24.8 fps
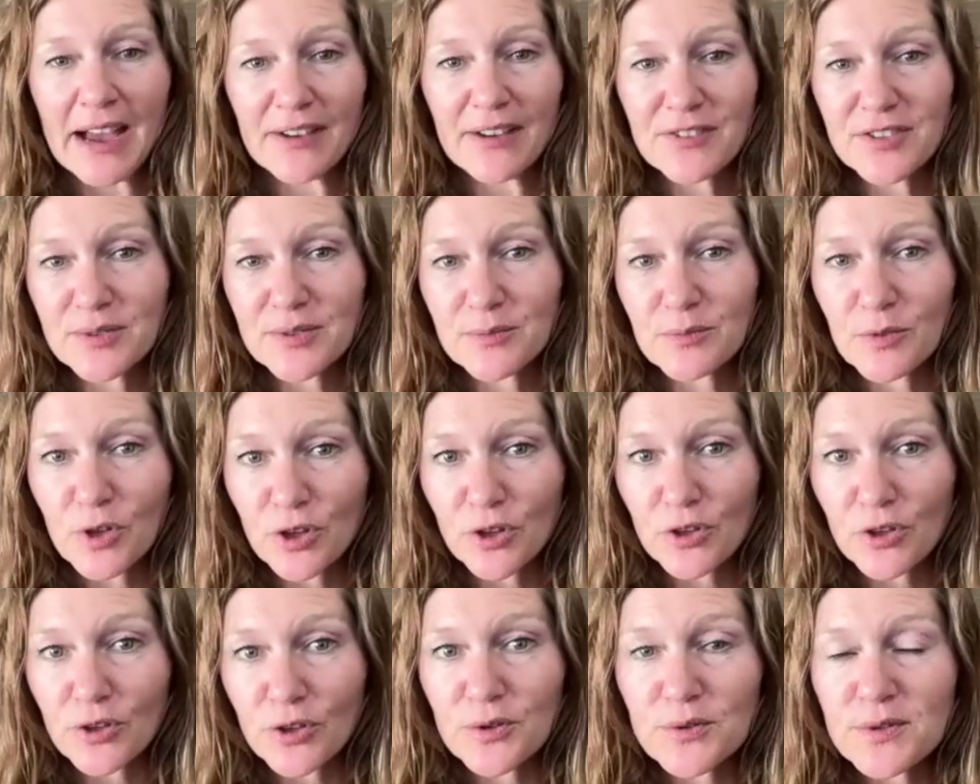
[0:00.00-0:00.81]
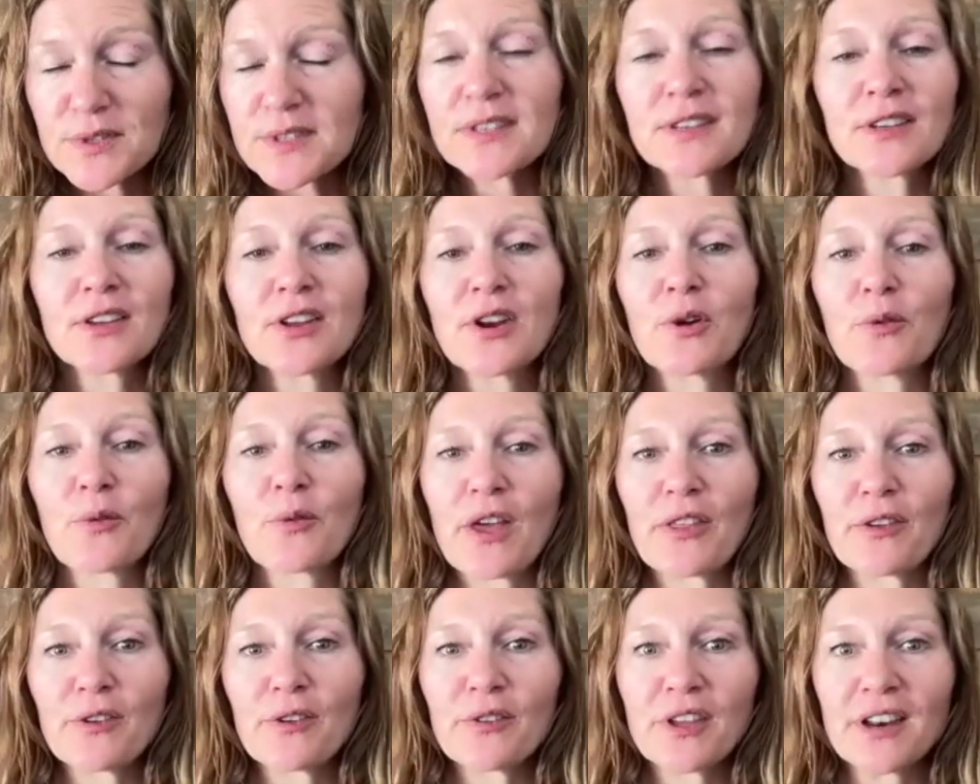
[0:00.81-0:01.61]
have some clues,
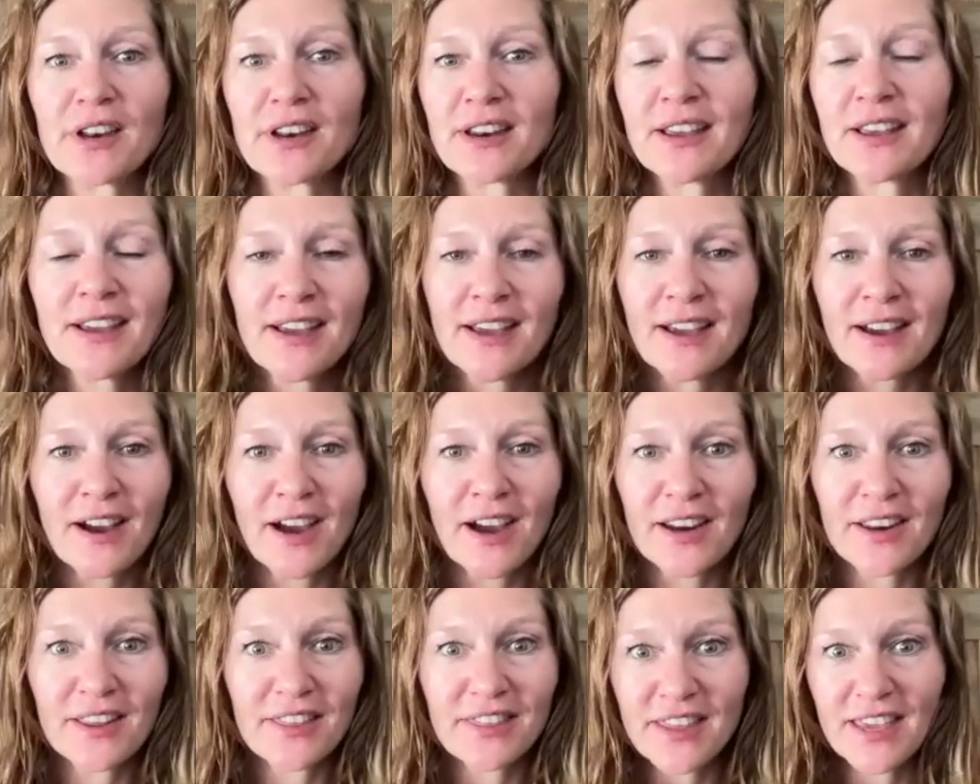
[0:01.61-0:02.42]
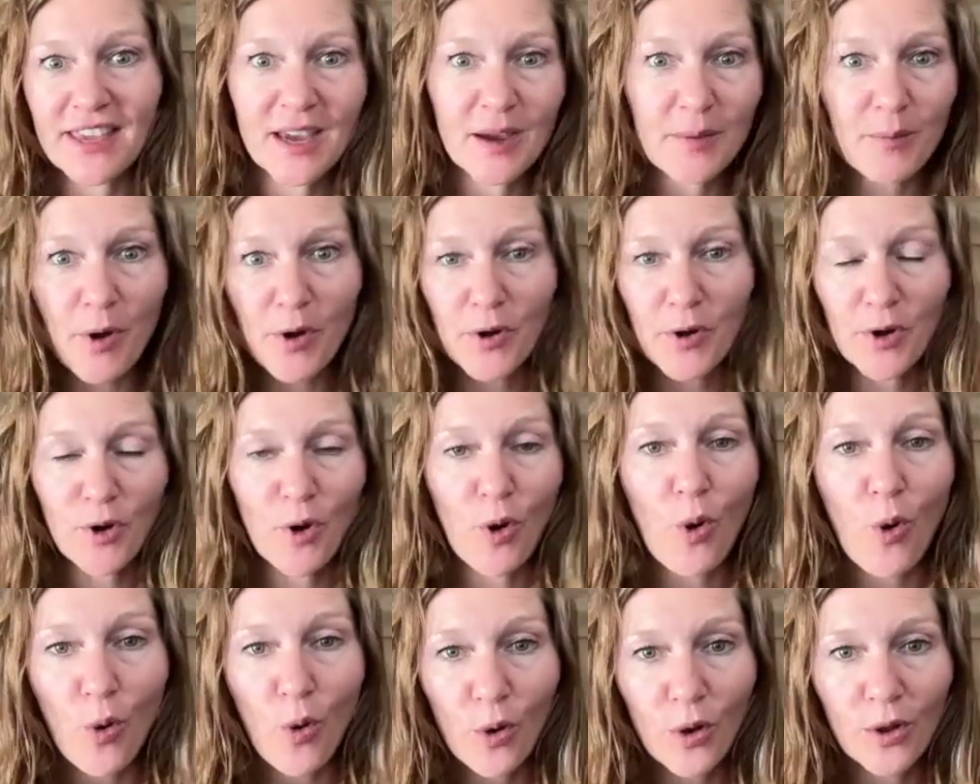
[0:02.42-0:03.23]
rather than kind of thinking about your
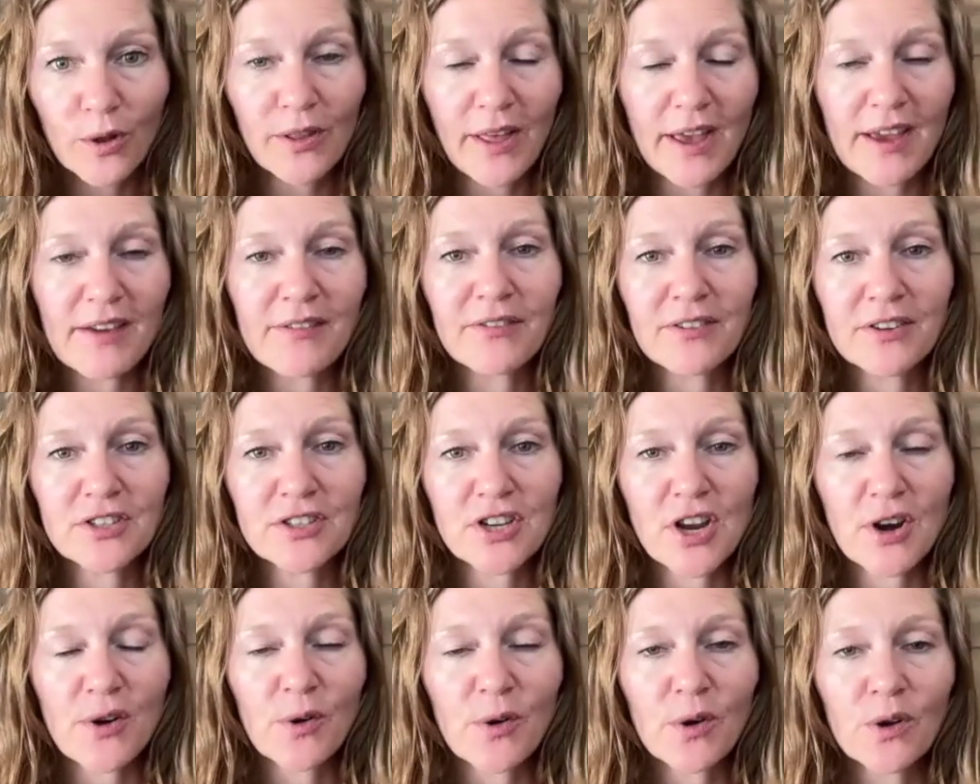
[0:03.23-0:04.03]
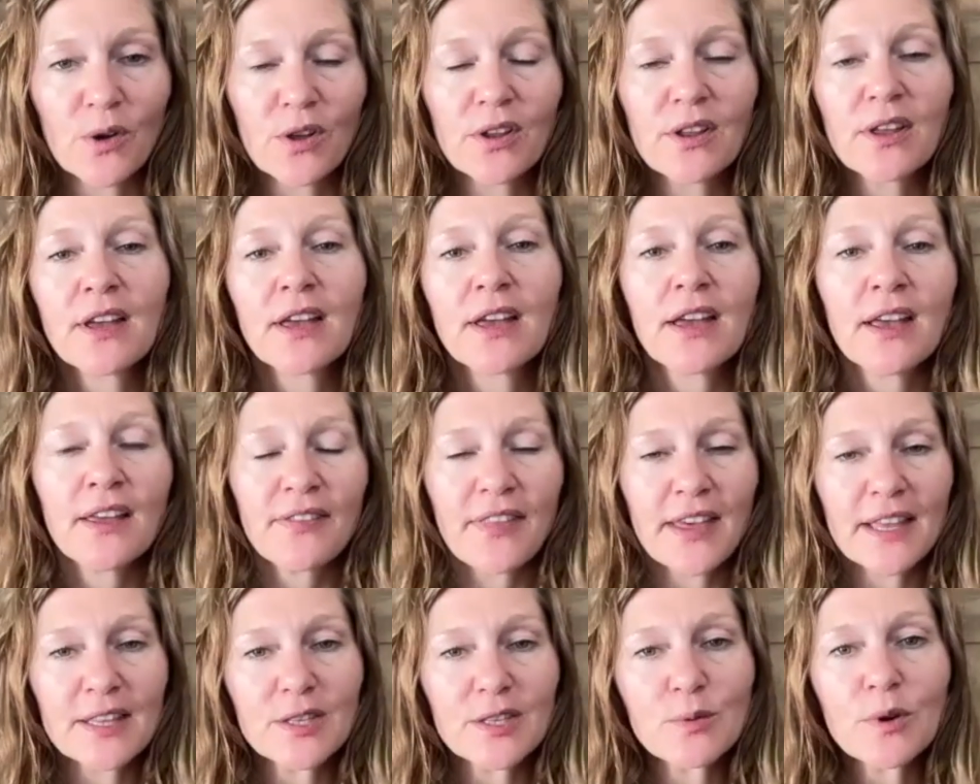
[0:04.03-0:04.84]
whole life in general,
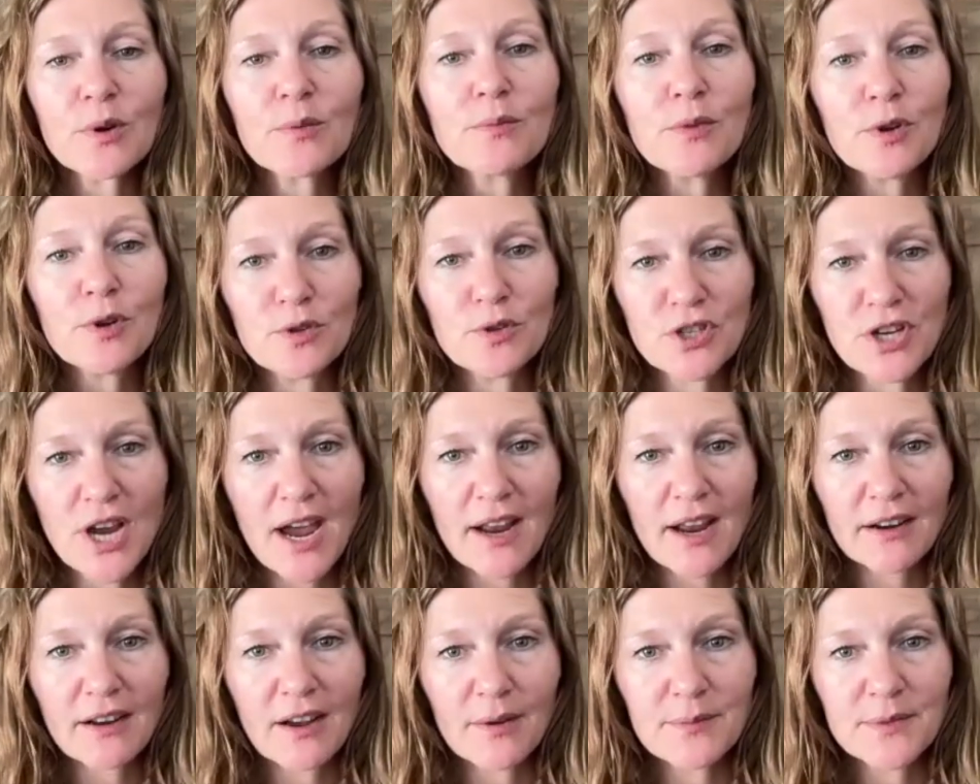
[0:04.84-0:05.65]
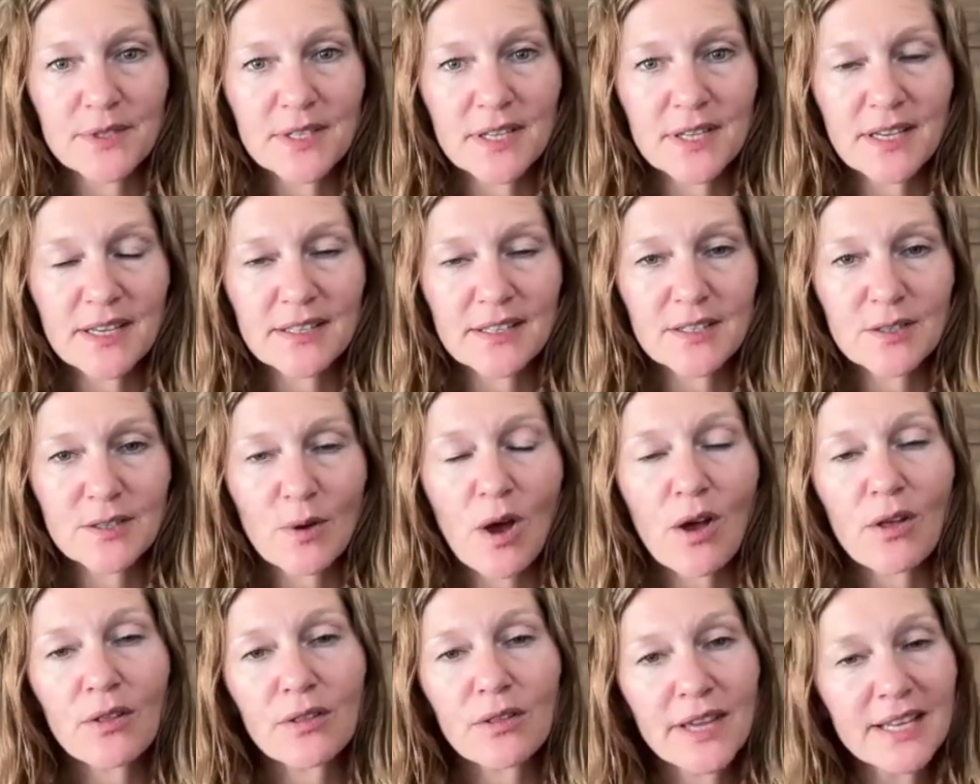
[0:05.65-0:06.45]
that's where Moon Chat comes in. So
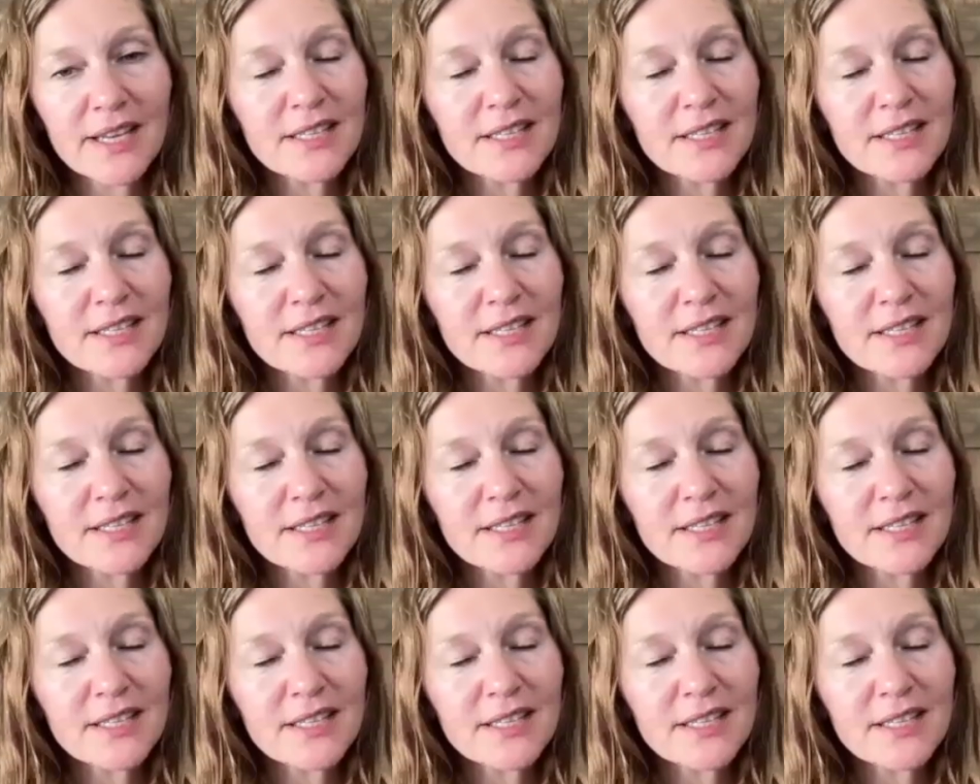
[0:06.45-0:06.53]
I'll